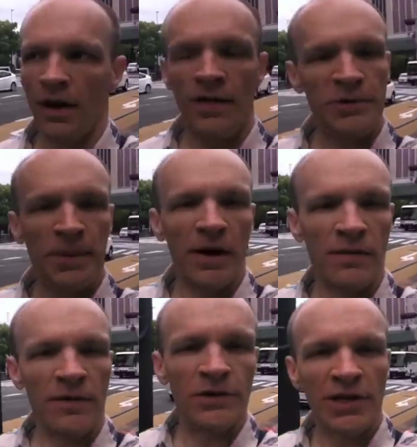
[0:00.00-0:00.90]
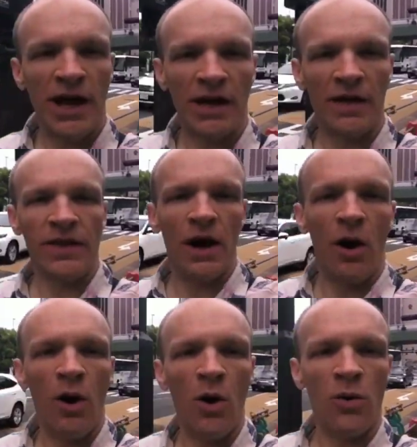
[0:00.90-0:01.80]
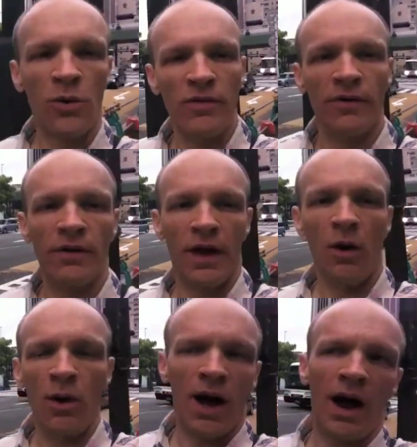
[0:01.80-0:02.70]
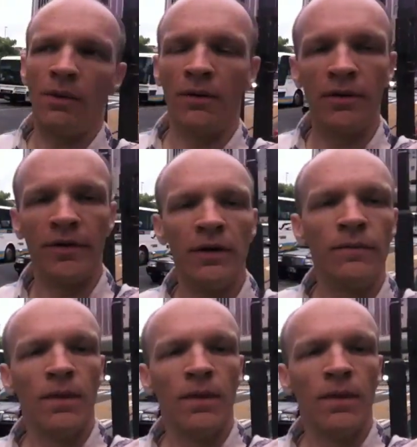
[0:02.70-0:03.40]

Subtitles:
In this part of Osaka, the Okawa River,